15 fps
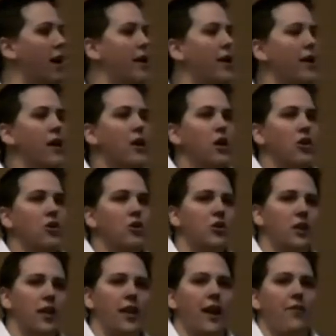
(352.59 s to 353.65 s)
on
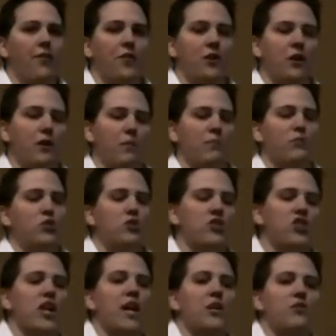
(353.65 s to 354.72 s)
looking at the
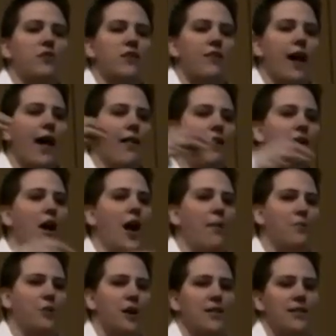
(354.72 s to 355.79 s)
trajectory of a
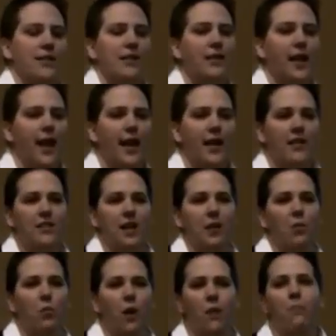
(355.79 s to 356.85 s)
helicopter as it lands
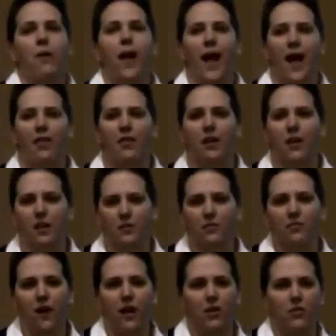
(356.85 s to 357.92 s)
and what path can it
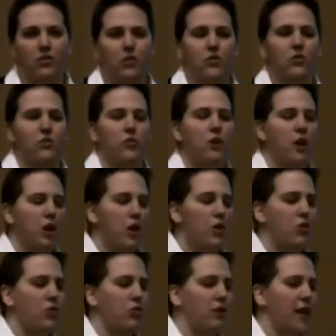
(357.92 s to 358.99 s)
follow to
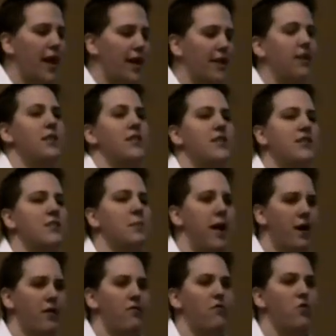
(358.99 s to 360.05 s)
create the least
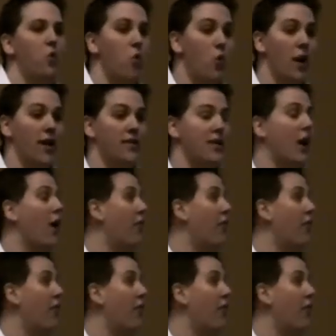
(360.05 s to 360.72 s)
amount of noise